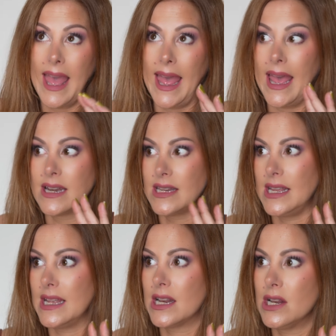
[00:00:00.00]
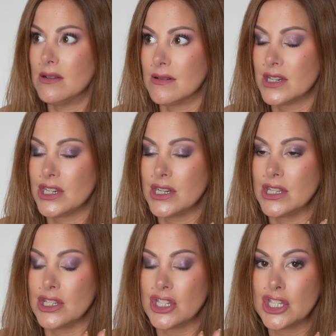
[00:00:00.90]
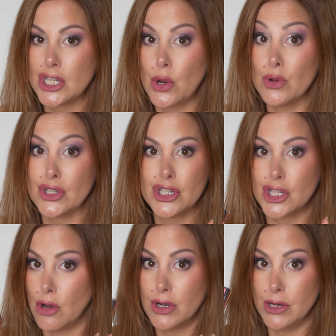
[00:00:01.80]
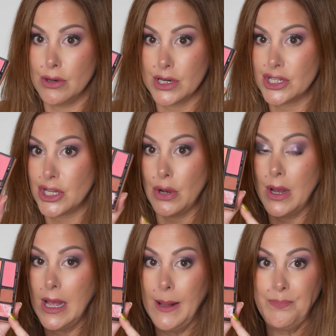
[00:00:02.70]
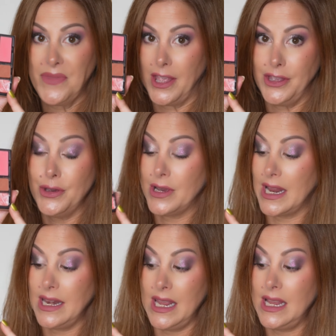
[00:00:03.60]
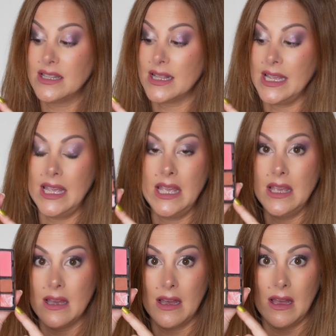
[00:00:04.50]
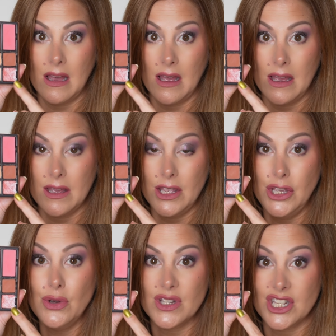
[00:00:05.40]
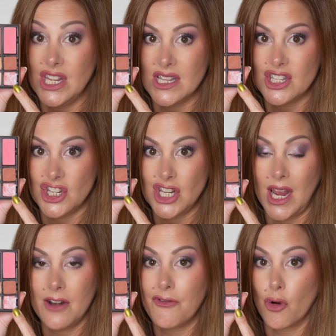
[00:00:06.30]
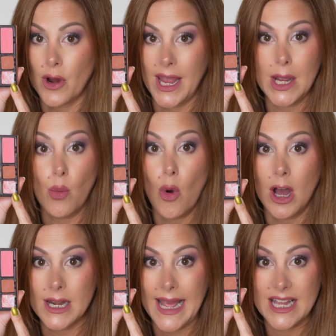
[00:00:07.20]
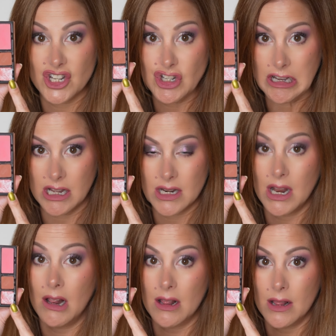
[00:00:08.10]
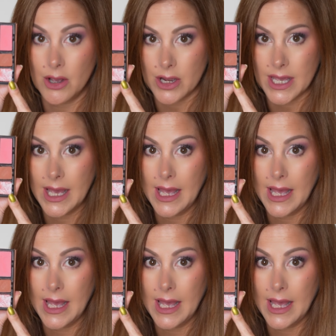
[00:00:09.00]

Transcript: and it looked so good. So you can easily use this shade for a one and done look.